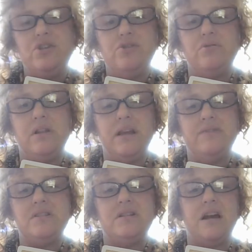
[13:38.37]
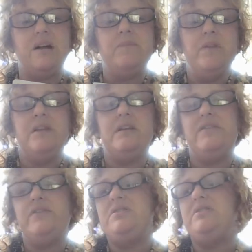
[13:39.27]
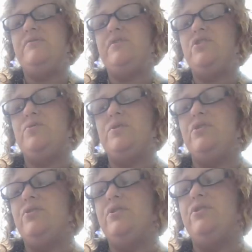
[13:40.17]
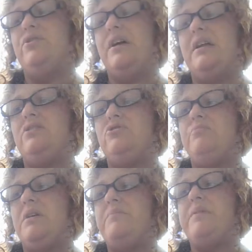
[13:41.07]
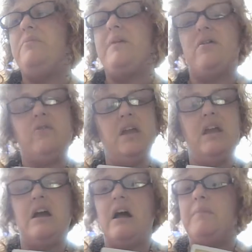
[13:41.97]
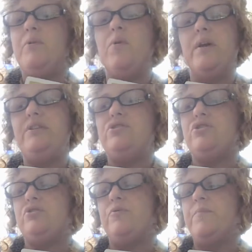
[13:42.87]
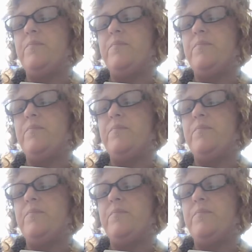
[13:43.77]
lifestyle. Now, this individual, your attitude may be about, okay, I'm going to